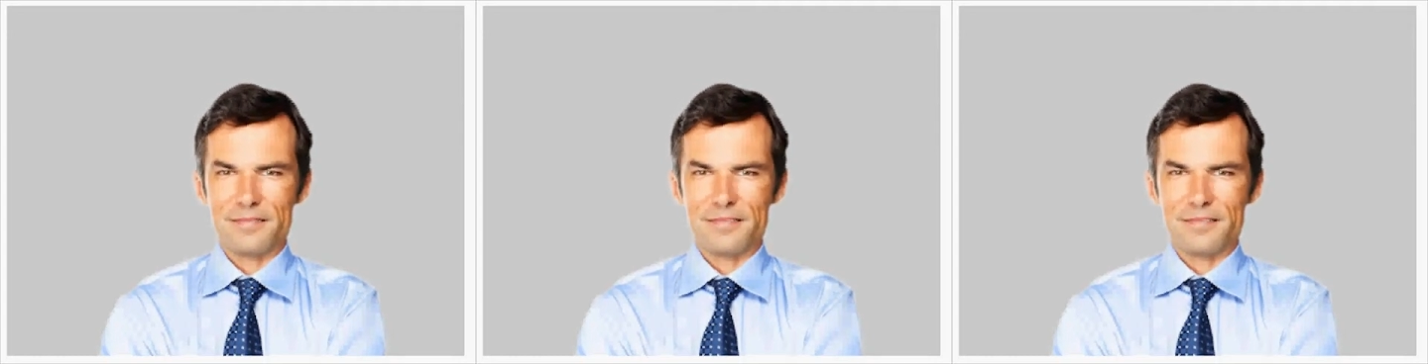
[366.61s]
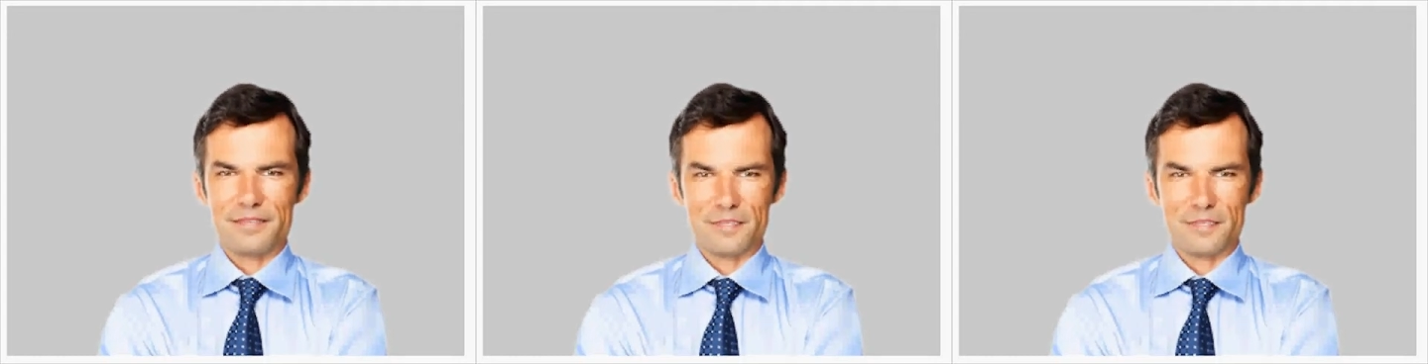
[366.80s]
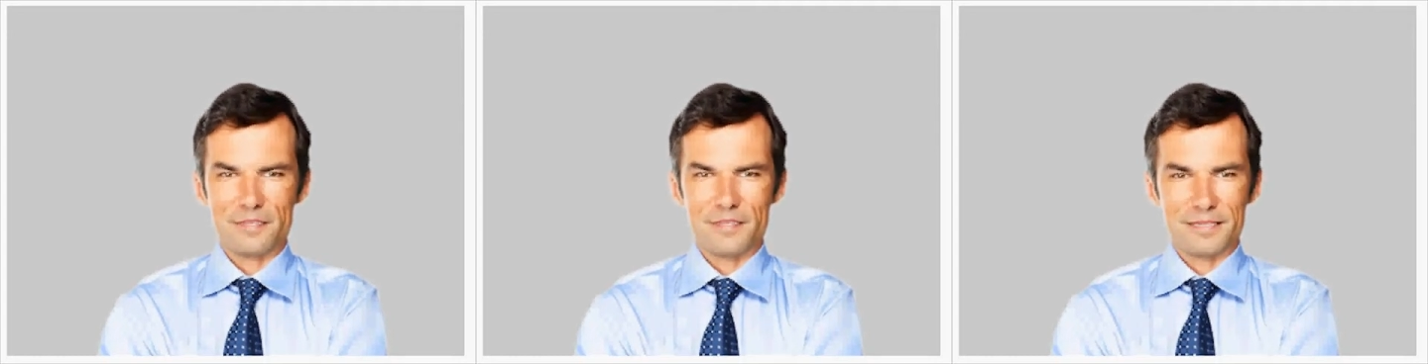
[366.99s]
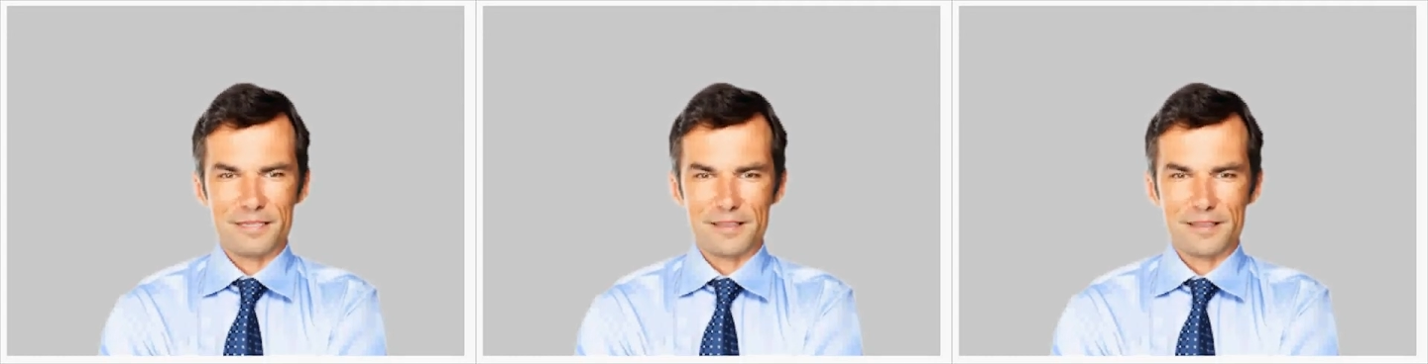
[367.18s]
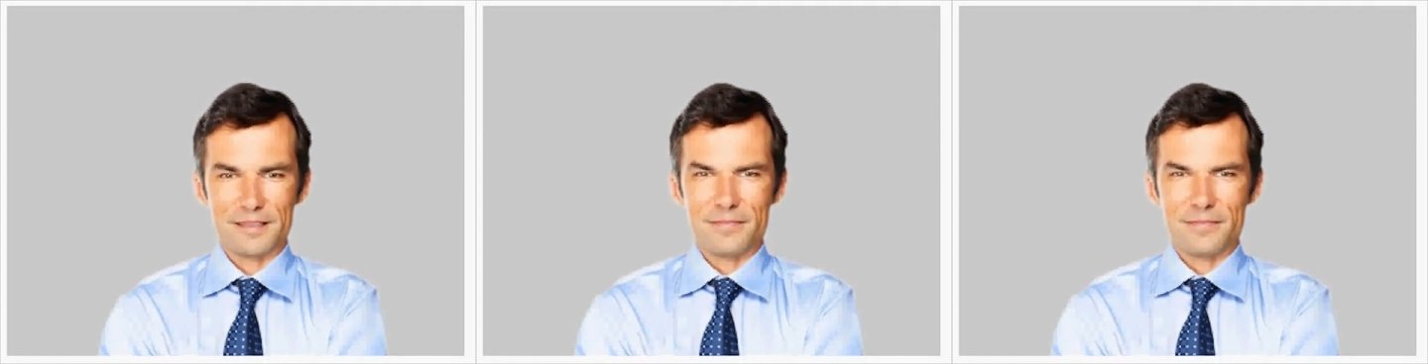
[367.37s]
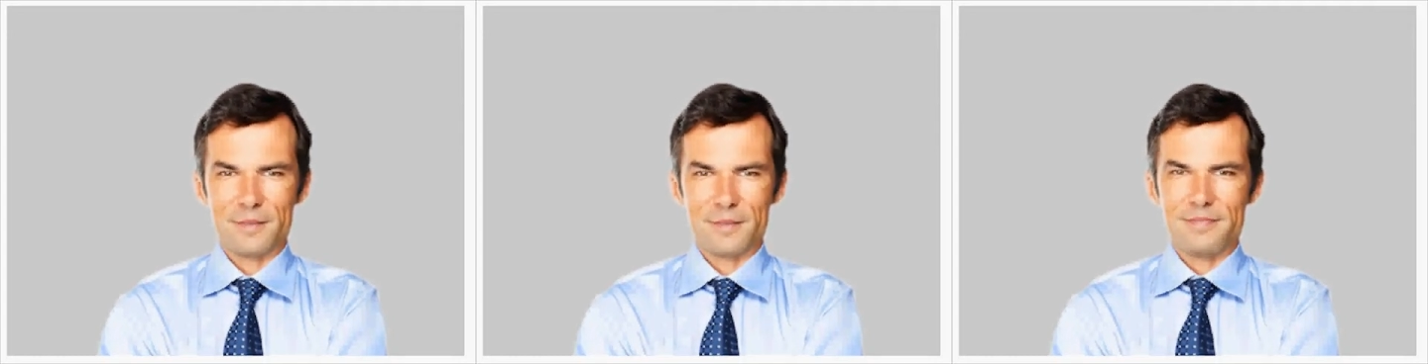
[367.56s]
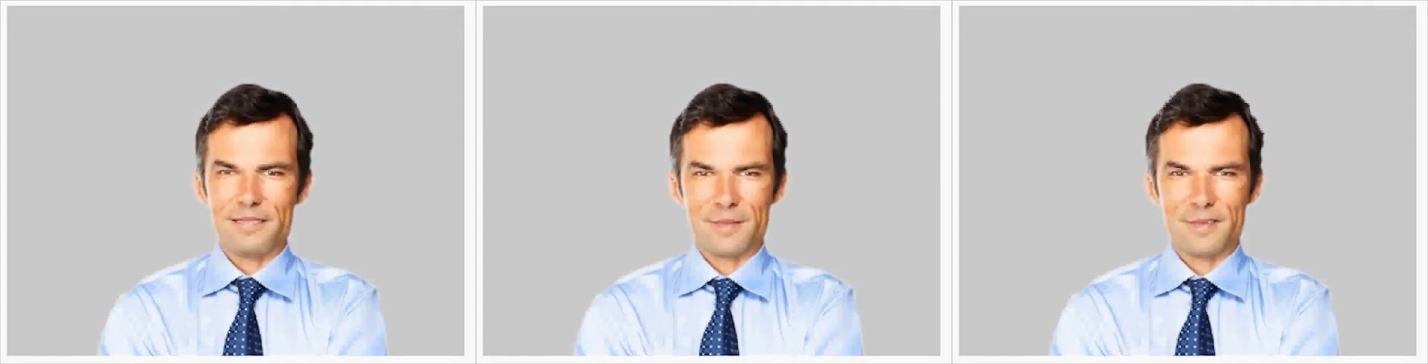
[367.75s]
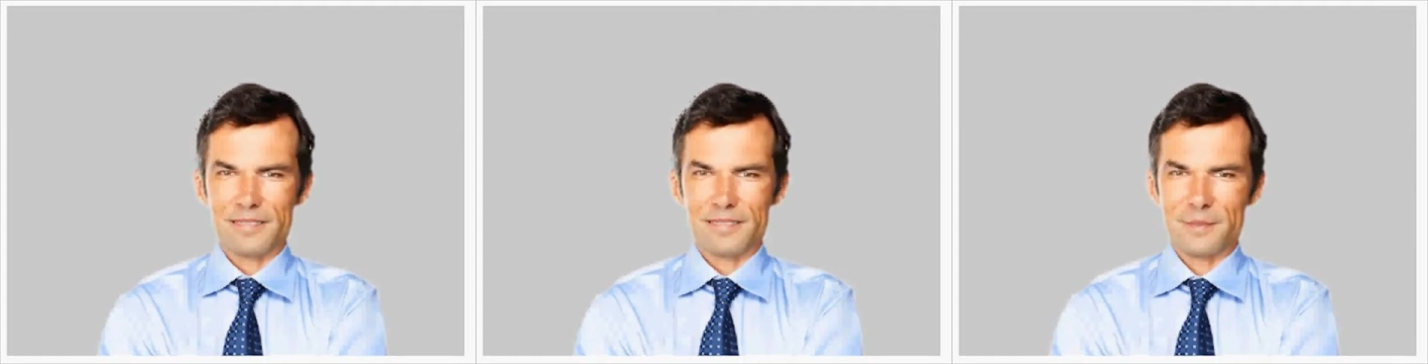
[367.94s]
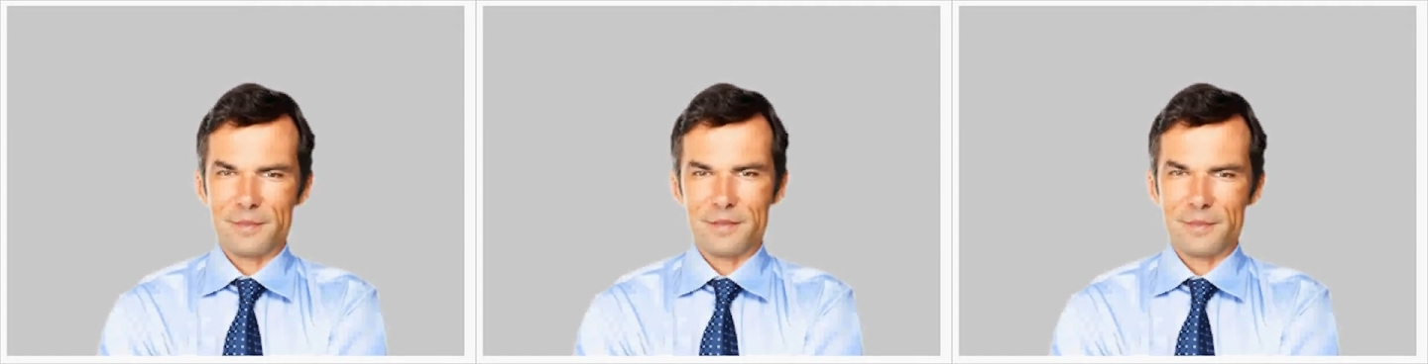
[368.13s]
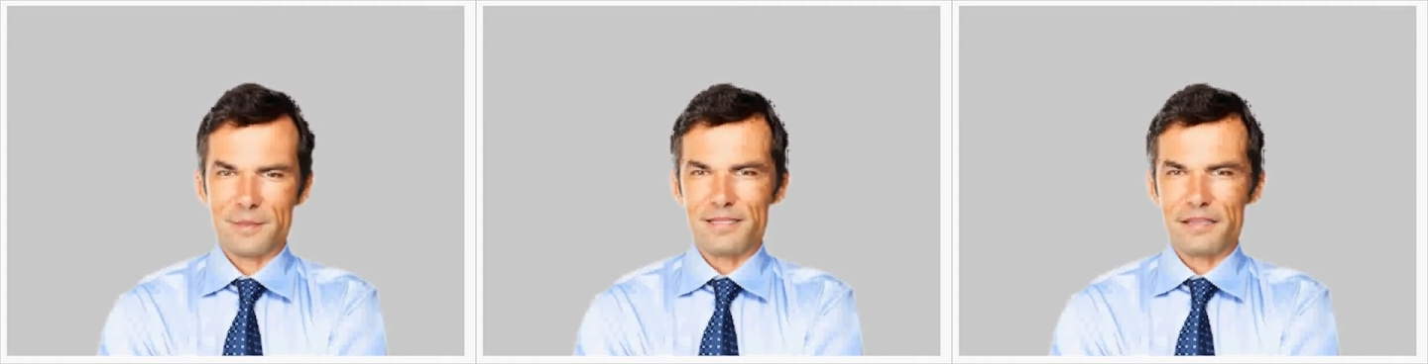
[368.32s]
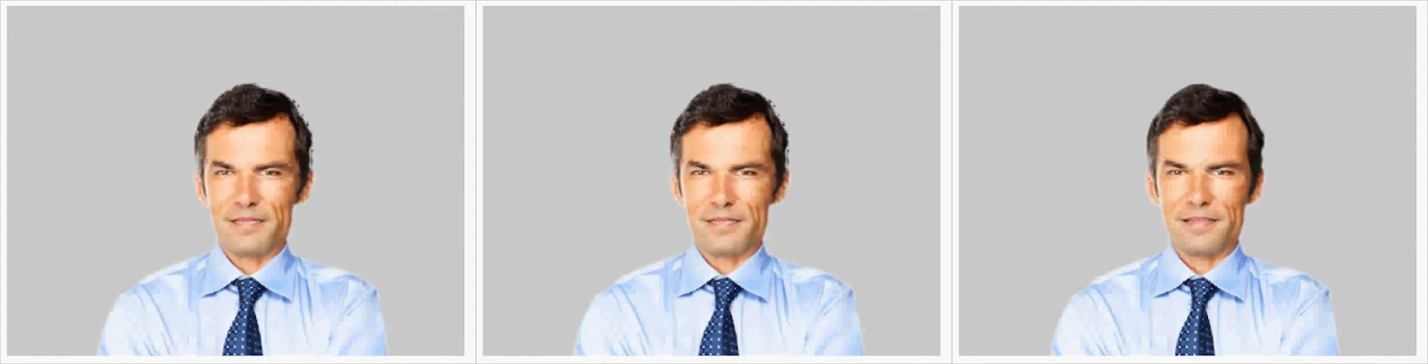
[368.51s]
Christianity's importance for
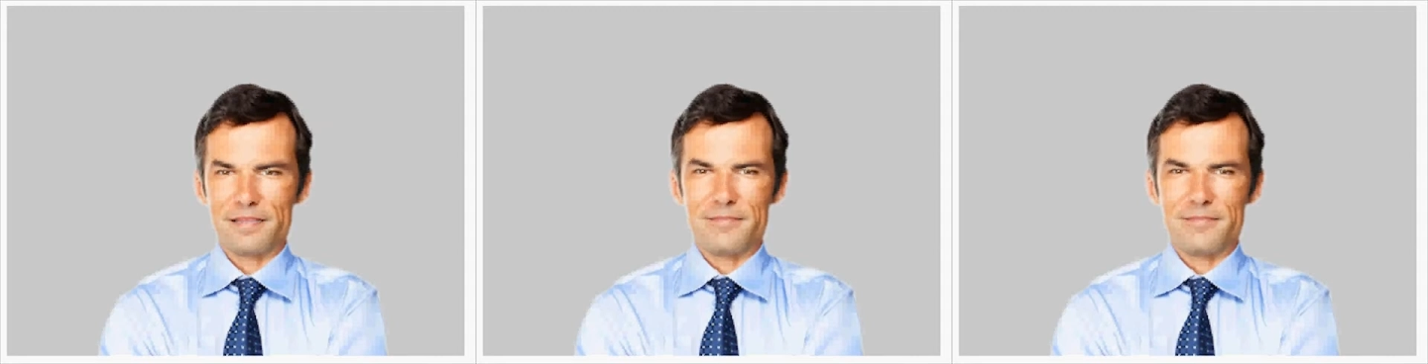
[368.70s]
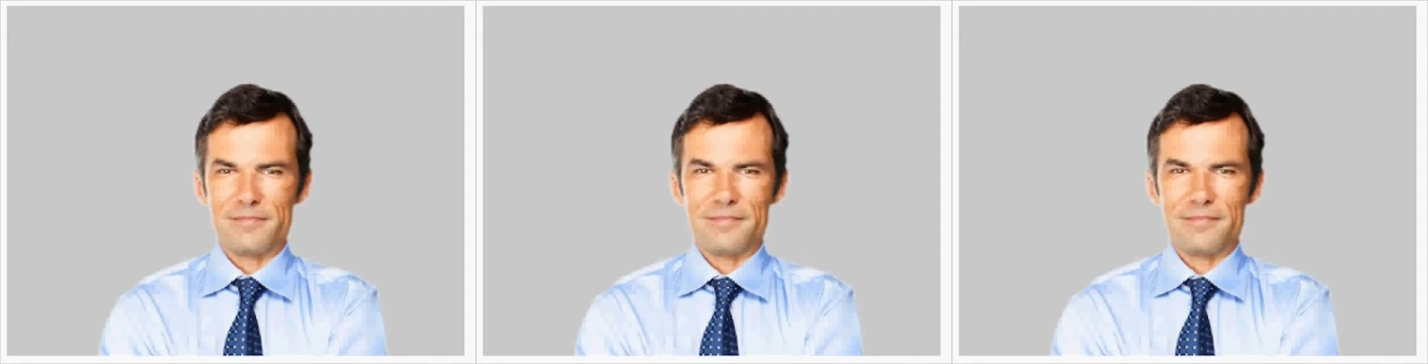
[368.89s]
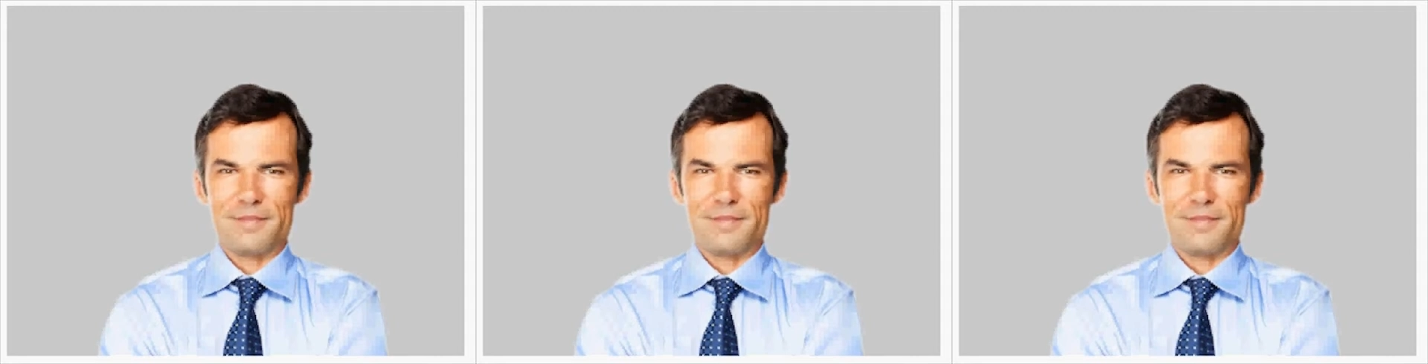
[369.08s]
Occidental